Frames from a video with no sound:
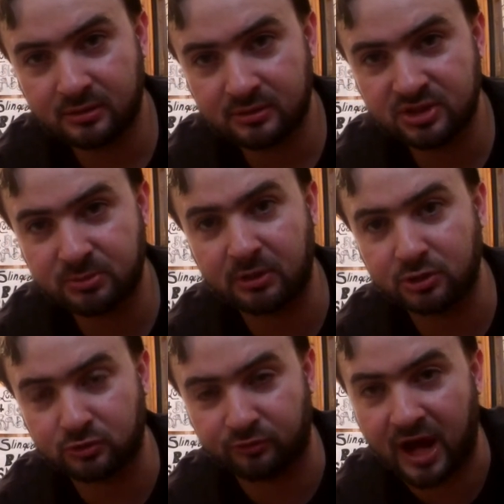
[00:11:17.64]

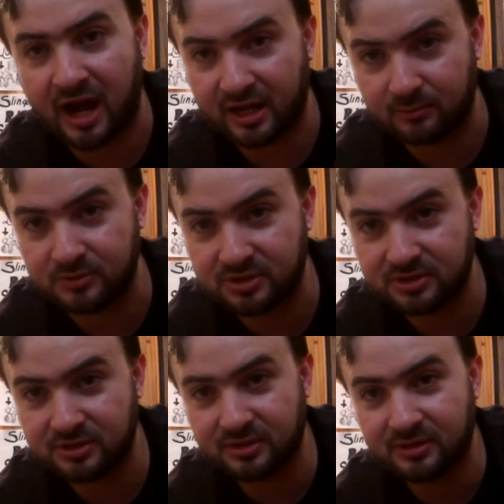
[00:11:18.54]
spiritual
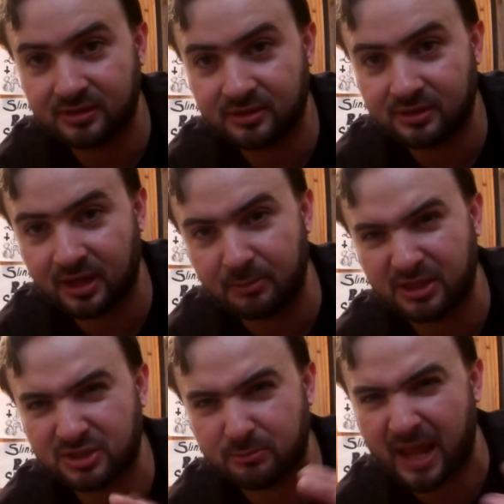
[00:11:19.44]
vibes. I mean,
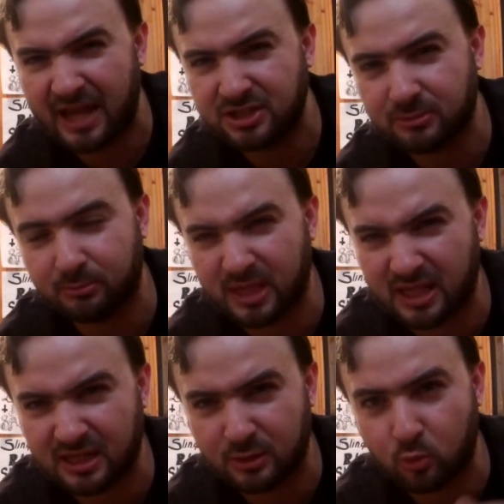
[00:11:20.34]
just imagine
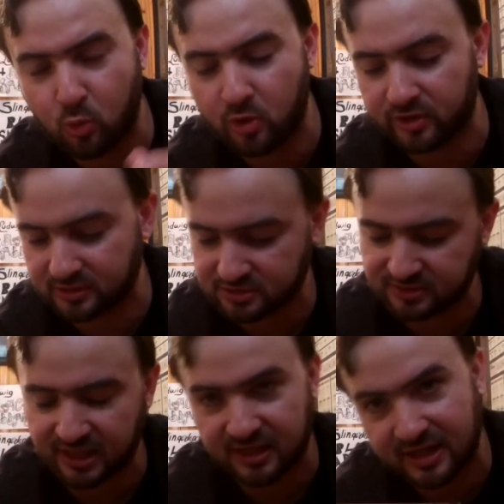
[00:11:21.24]
being in the woods
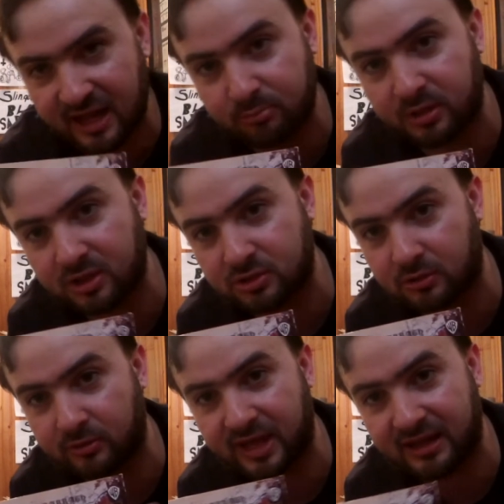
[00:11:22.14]
taking that picture
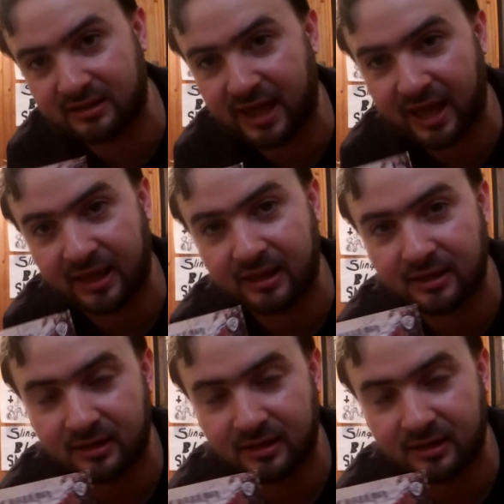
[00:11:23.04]
on that day